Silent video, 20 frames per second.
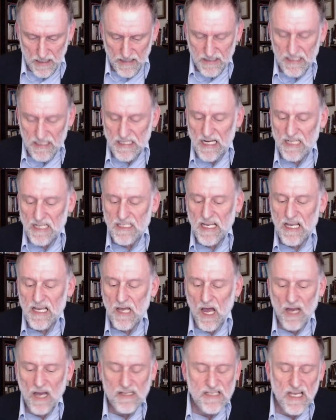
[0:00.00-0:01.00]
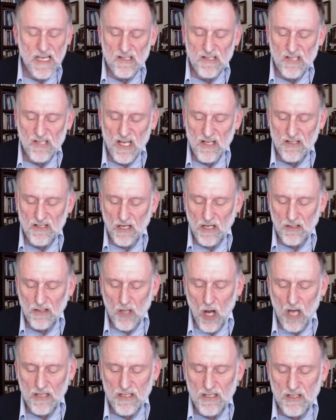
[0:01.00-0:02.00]
Indeed, Isaiah says that
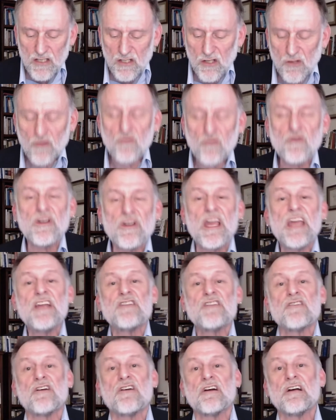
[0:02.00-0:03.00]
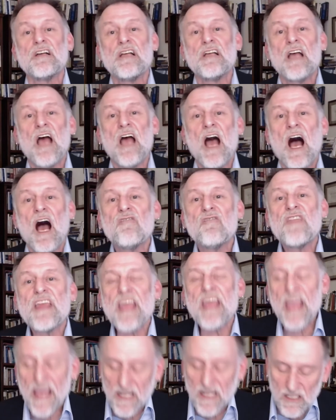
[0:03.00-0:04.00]
God is the creator of
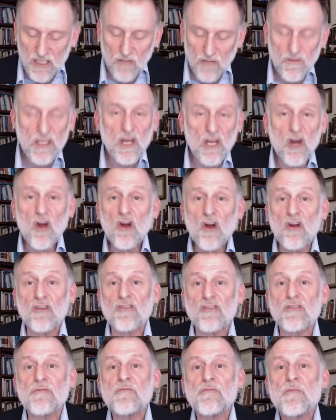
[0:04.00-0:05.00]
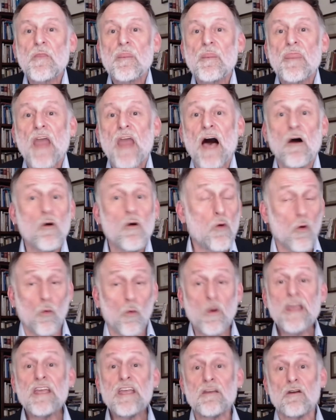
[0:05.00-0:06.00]
the ends of the earth. Uh,
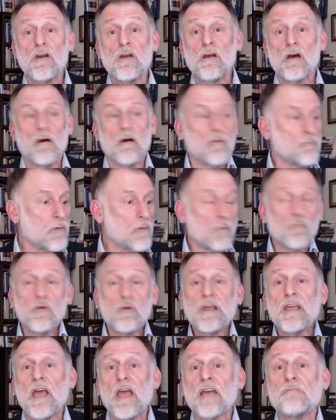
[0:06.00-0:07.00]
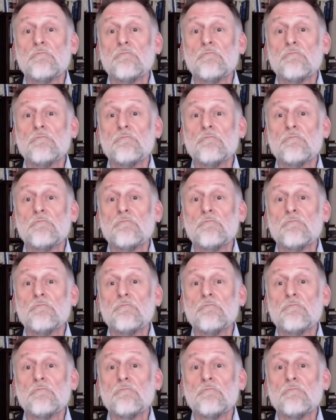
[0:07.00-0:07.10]
we, uh, we